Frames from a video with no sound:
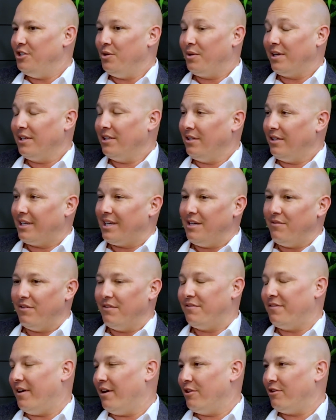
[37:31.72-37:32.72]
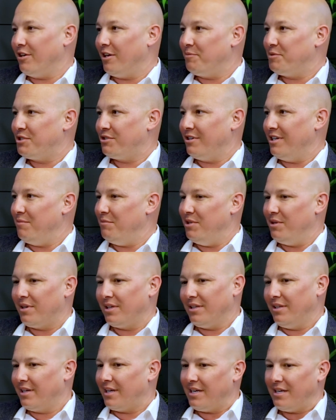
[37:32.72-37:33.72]
You can look even farther upstream. You
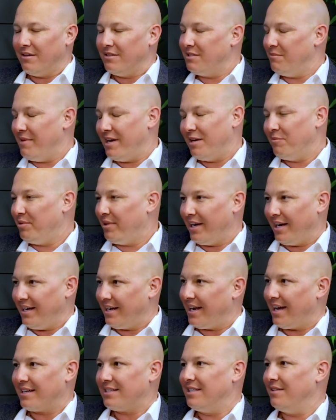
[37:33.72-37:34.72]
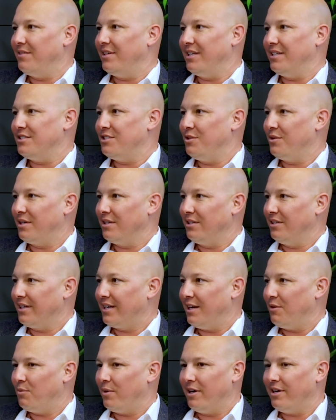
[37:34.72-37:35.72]
can look at your demand planning activities. You can
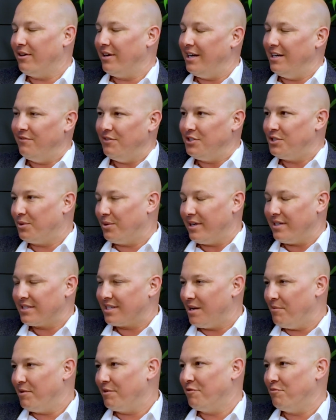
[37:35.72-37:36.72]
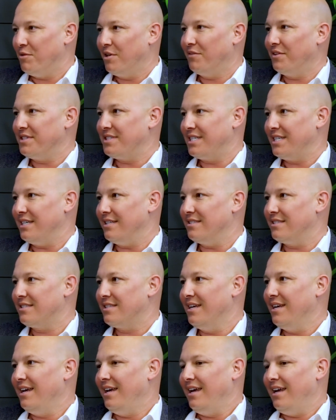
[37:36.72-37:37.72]
look at where your inventory is coming from
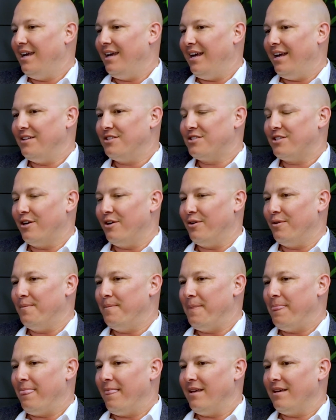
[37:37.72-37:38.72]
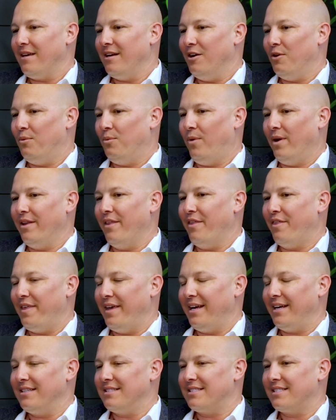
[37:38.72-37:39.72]
overseas. And so, one of the
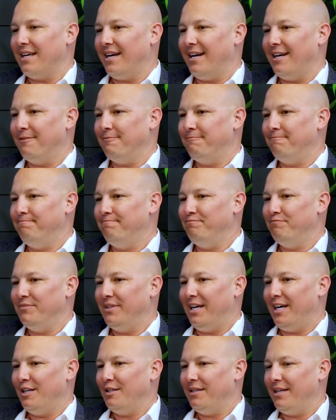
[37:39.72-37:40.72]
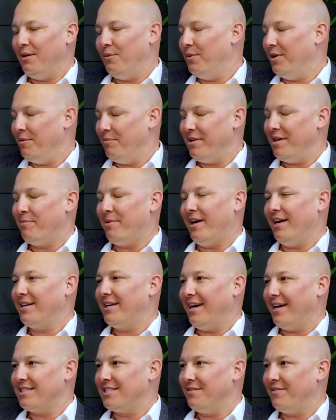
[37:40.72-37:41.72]
things, it wouldn't be a
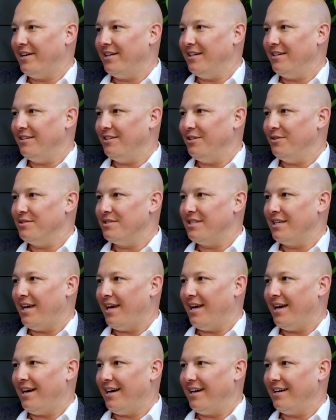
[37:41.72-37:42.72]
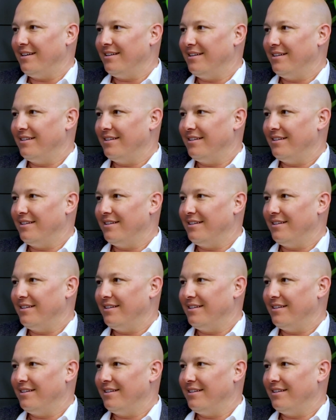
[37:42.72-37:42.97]
podcast if I didn't use the AI.